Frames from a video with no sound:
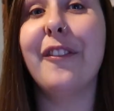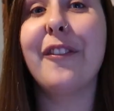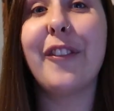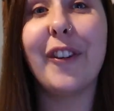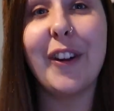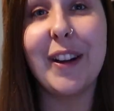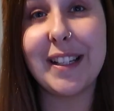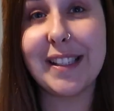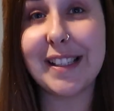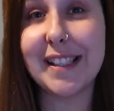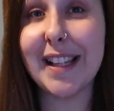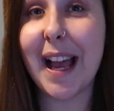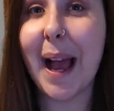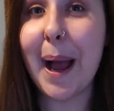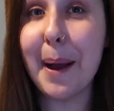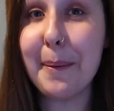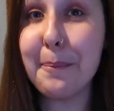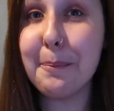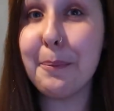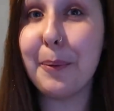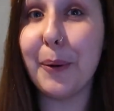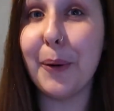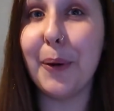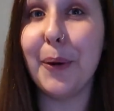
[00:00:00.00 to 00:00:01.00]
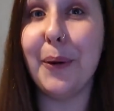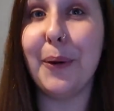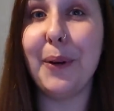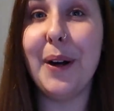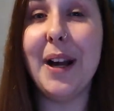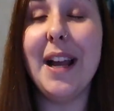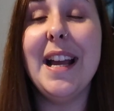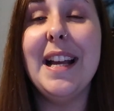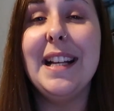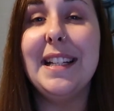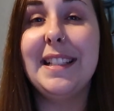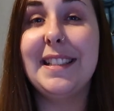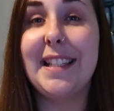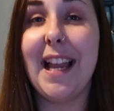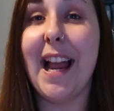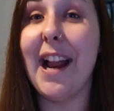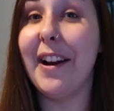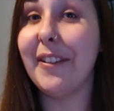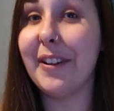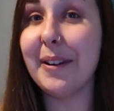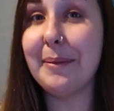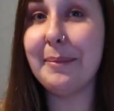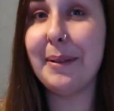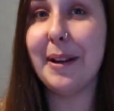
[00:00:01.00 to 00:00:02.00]
For example,
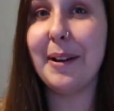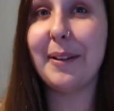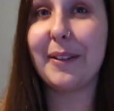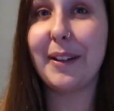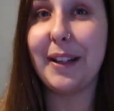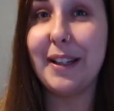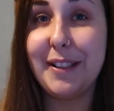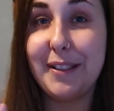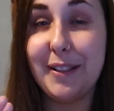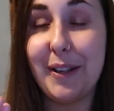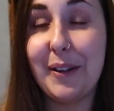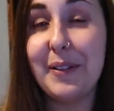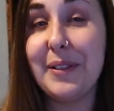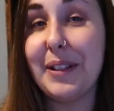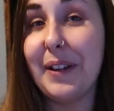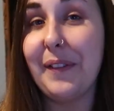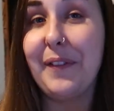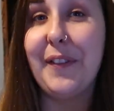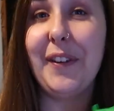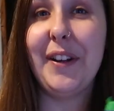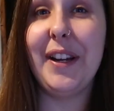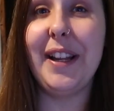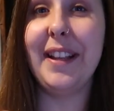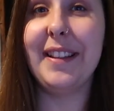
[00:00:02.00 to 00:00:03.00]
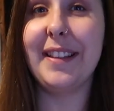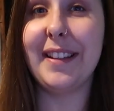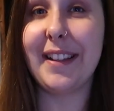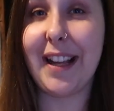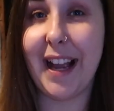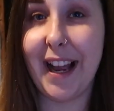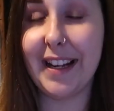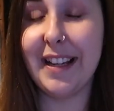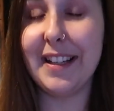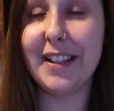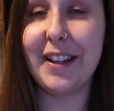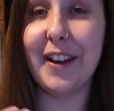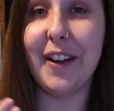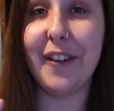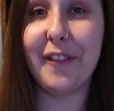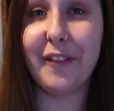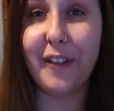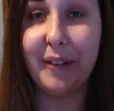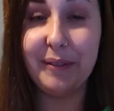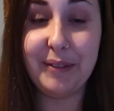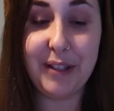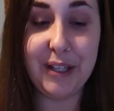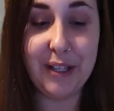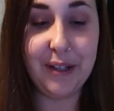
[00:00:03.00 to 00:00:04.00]
dairy milk is so different in Canada
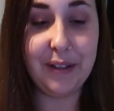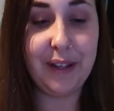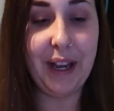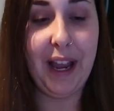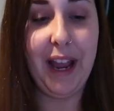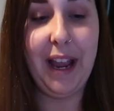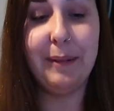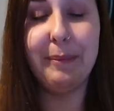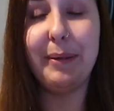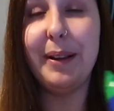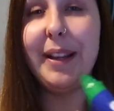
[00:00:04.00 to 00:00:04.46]
from the UK.